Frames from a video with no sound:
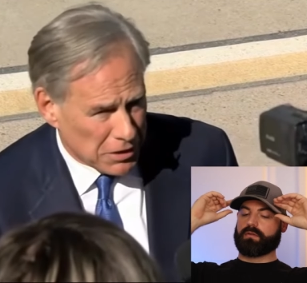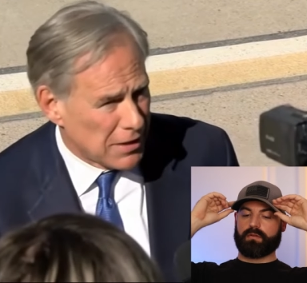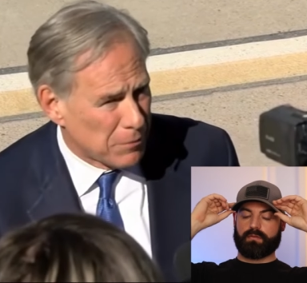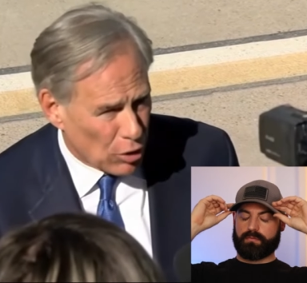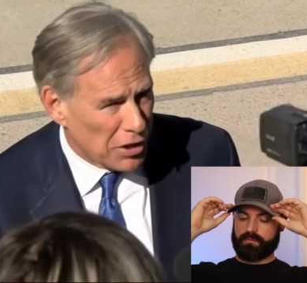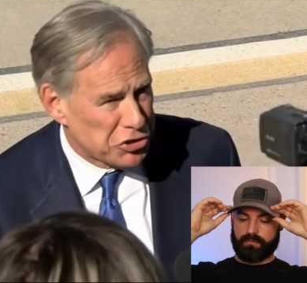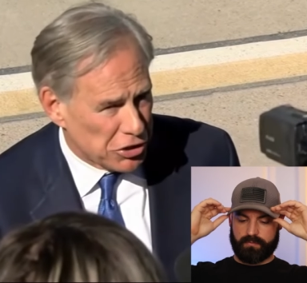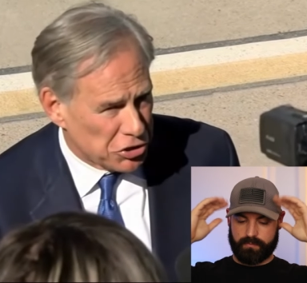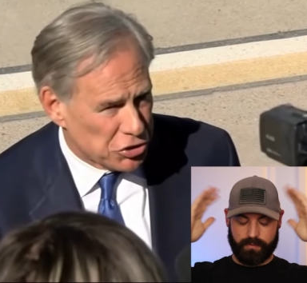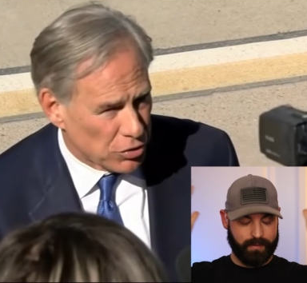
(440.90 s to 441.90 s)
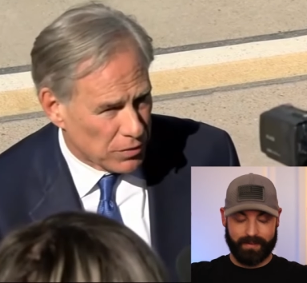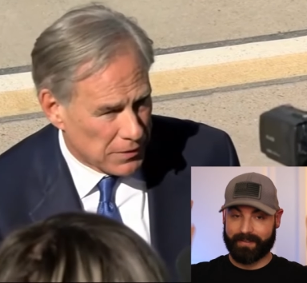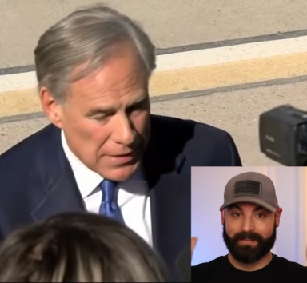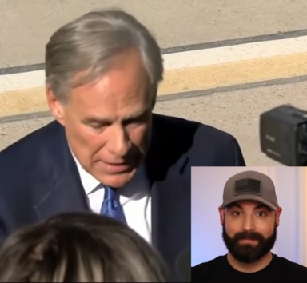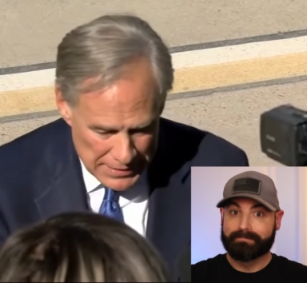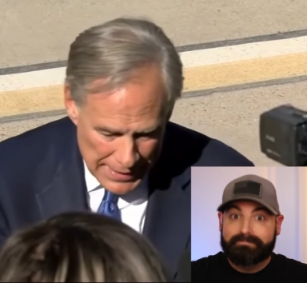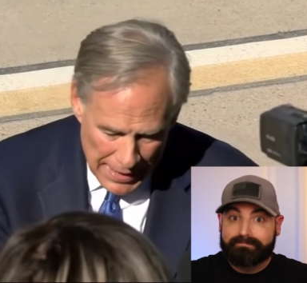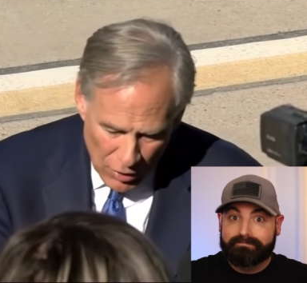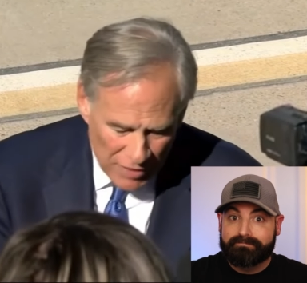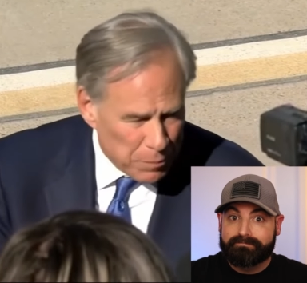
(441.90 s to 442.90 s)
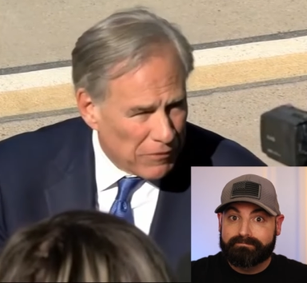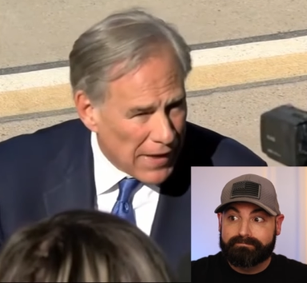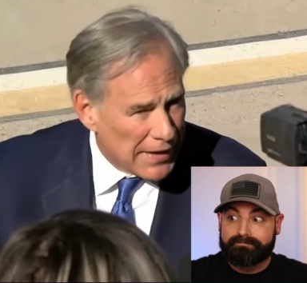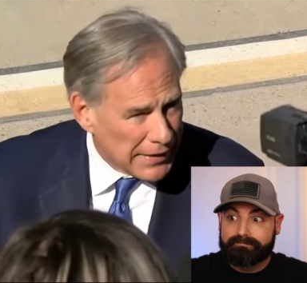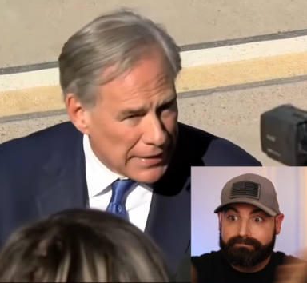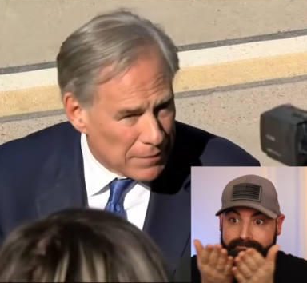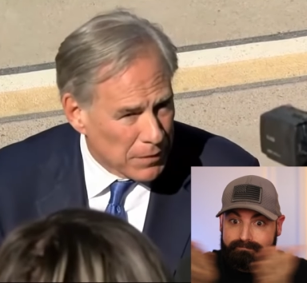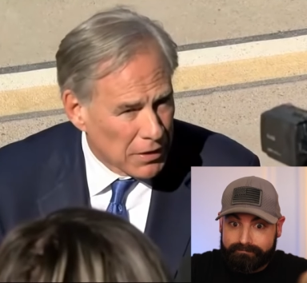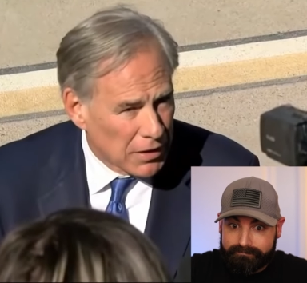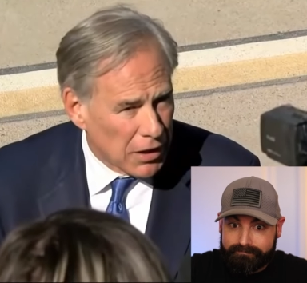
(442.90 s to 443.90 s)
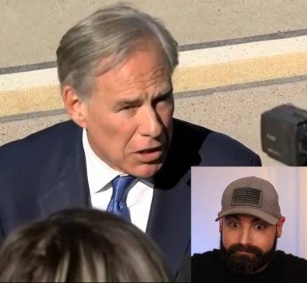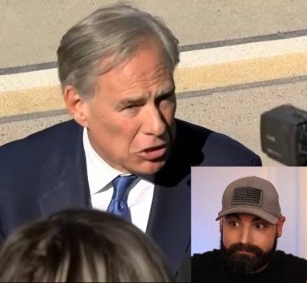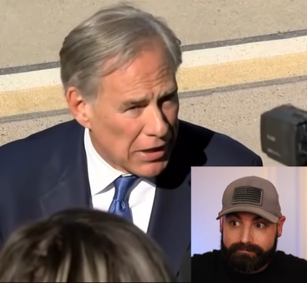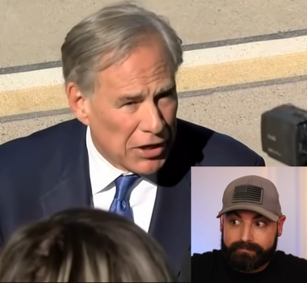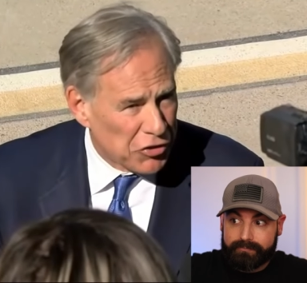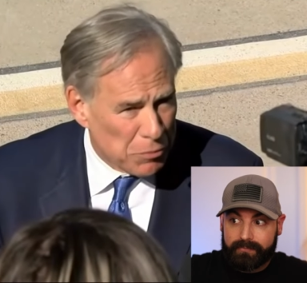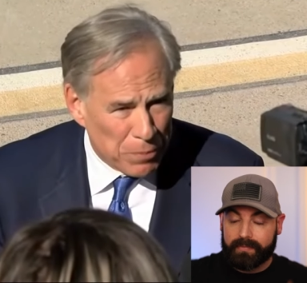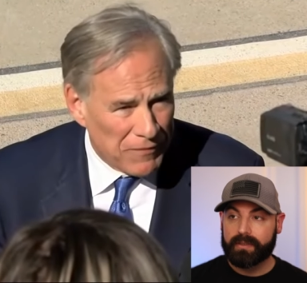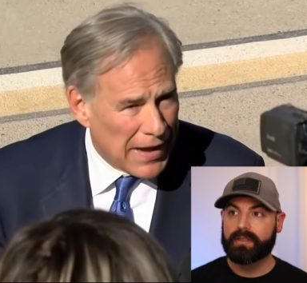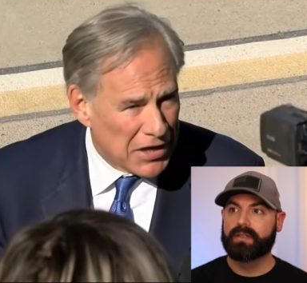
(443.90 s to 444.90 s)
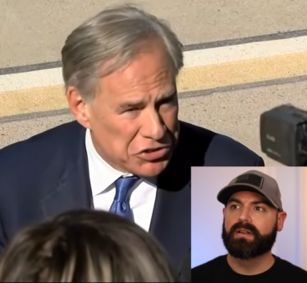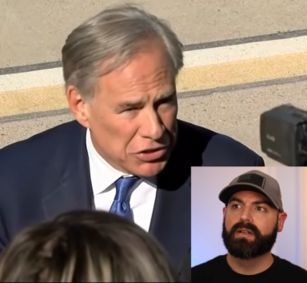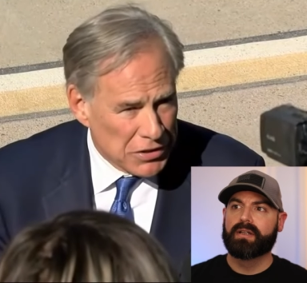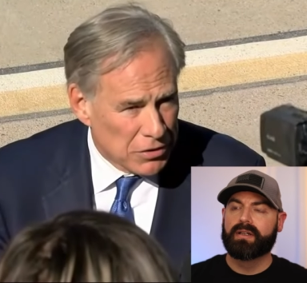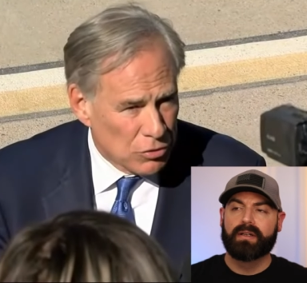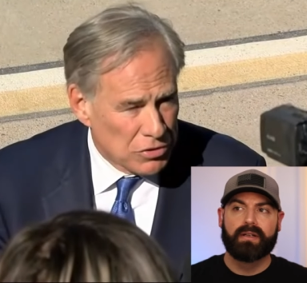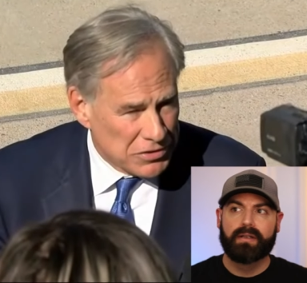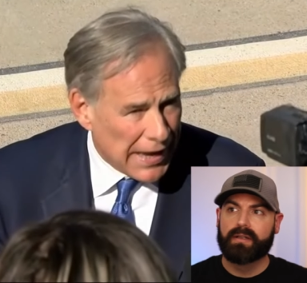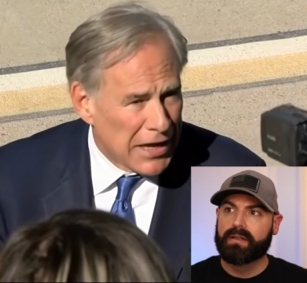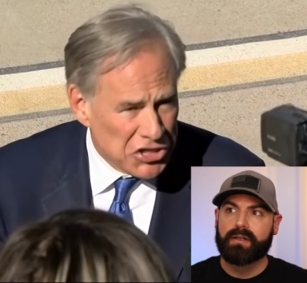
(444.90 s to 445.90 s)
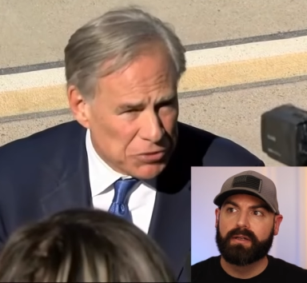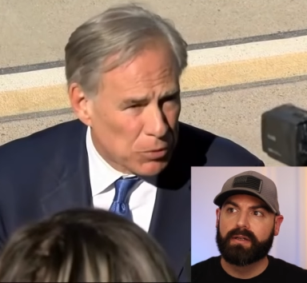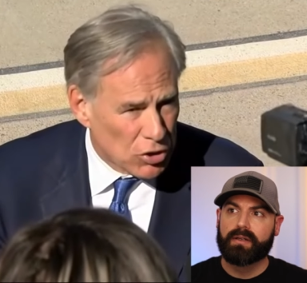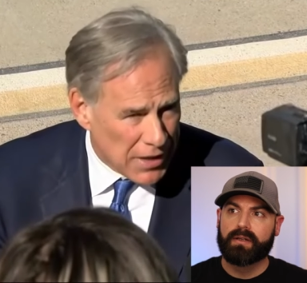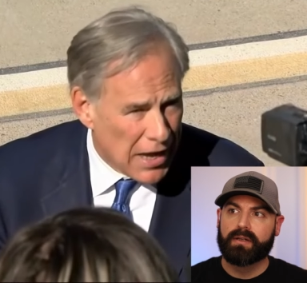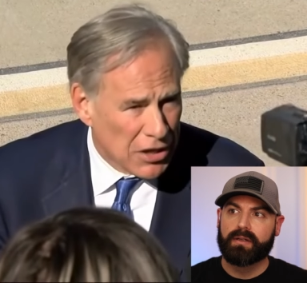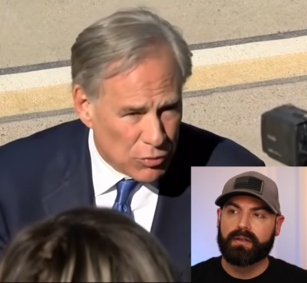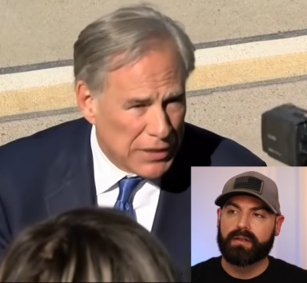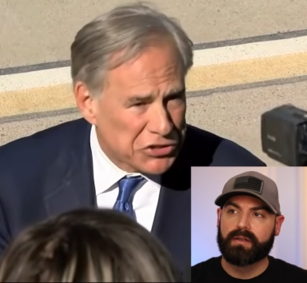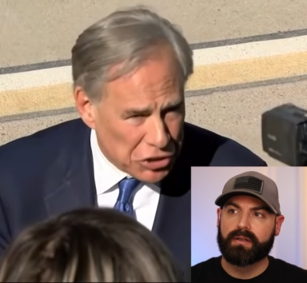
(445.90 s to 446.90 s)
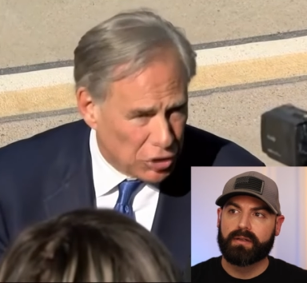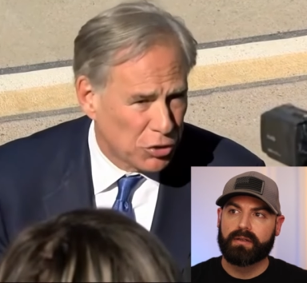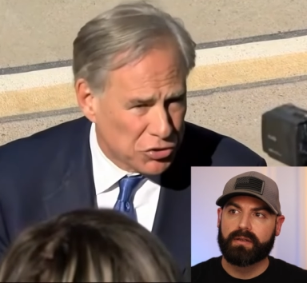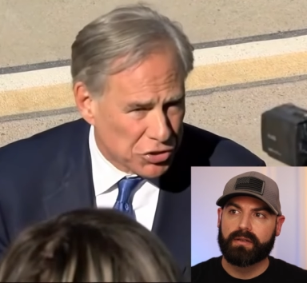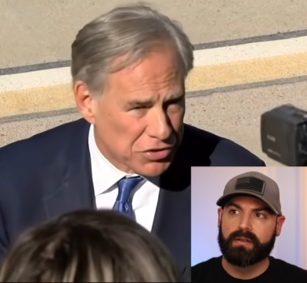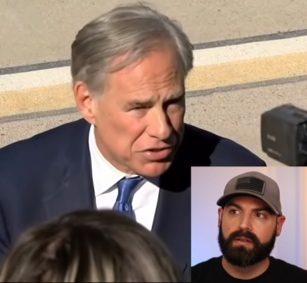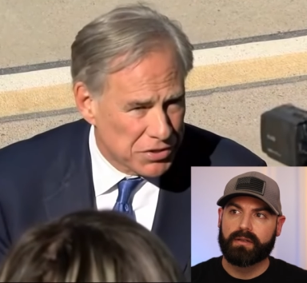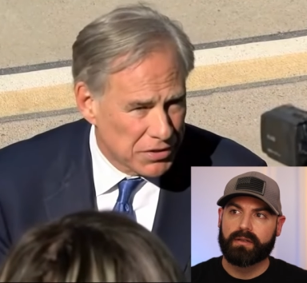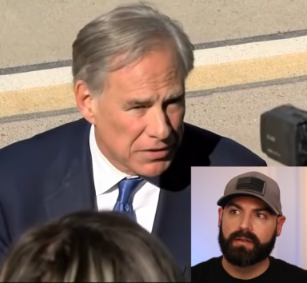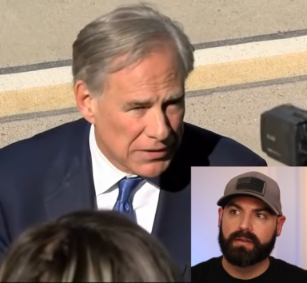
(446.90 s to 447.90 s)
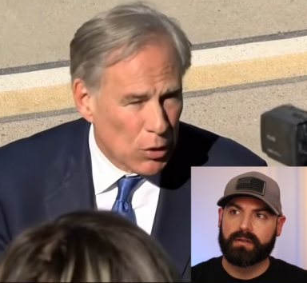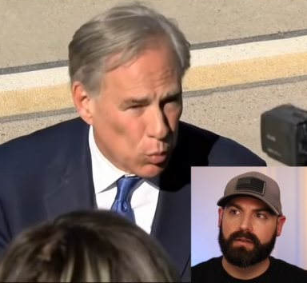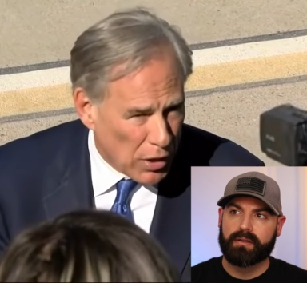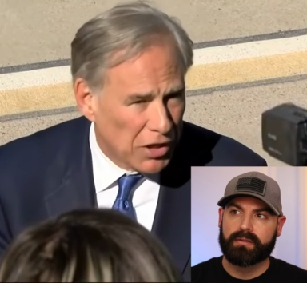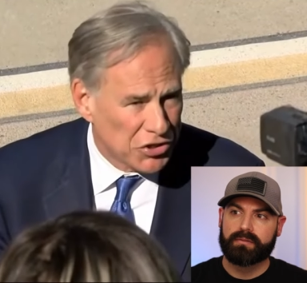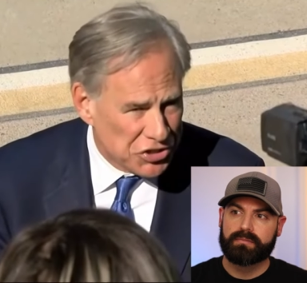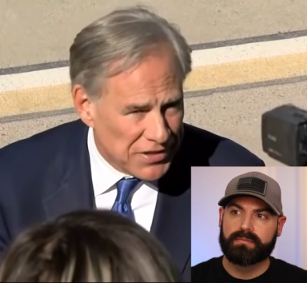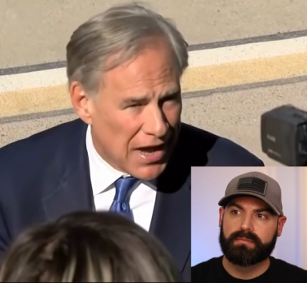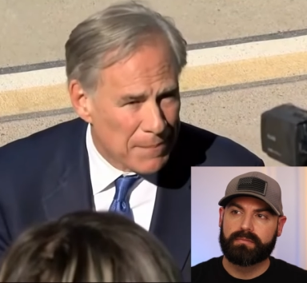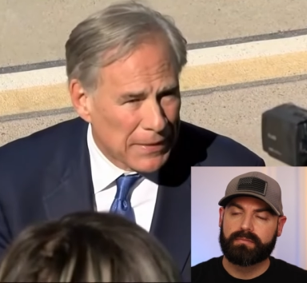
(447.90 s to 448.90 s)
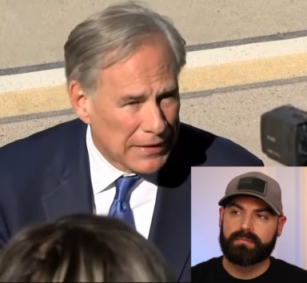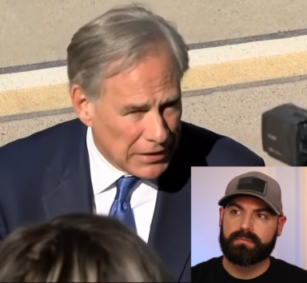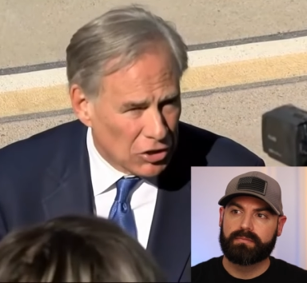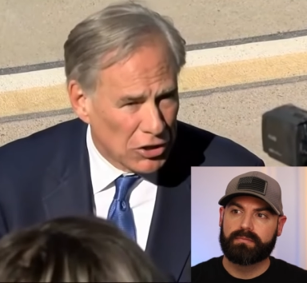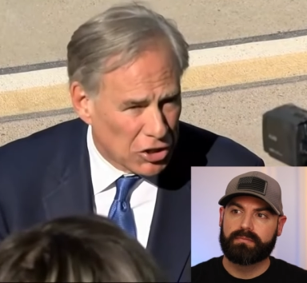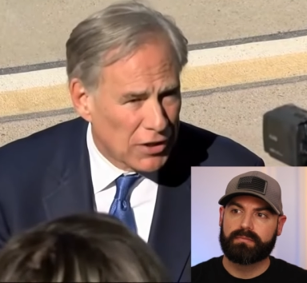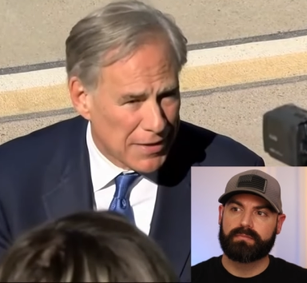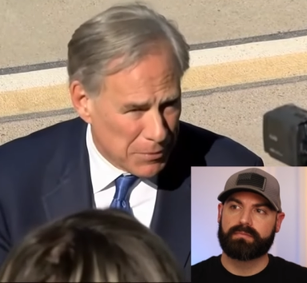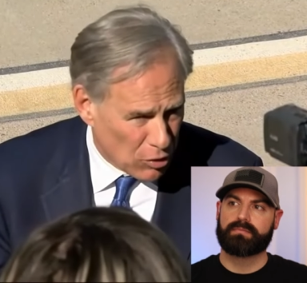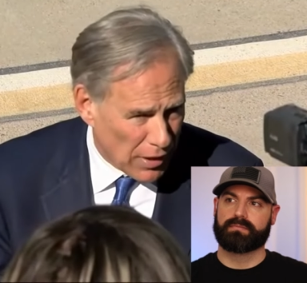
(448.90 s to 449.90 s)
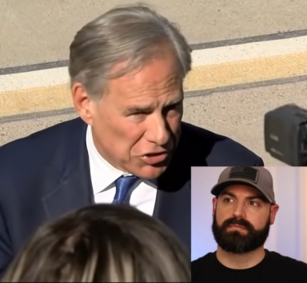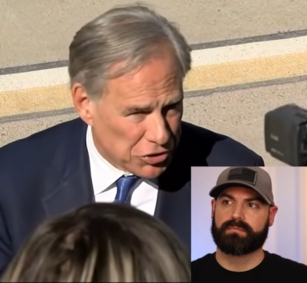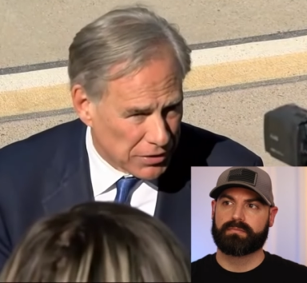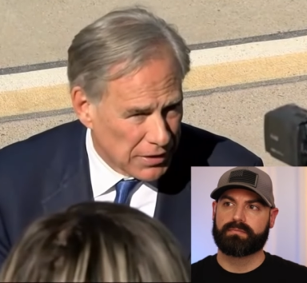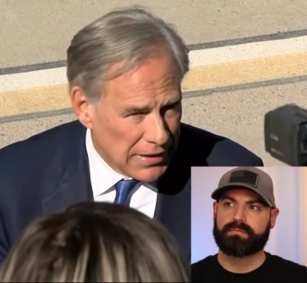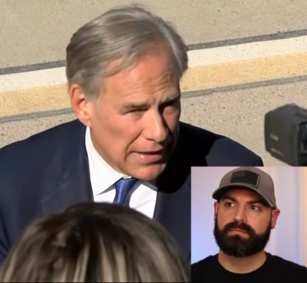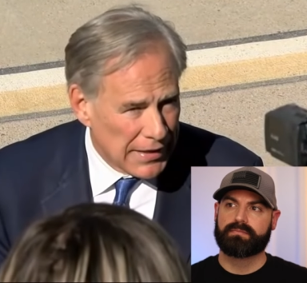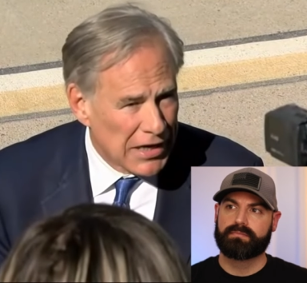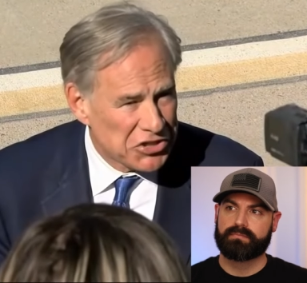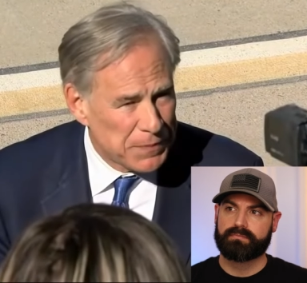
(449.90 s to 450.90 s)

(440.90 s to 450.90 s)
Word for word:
Speaker 1: the immigration issue. Now I provided him a letter that provides tangible, concrete solutions that will stop illegal immigration. And I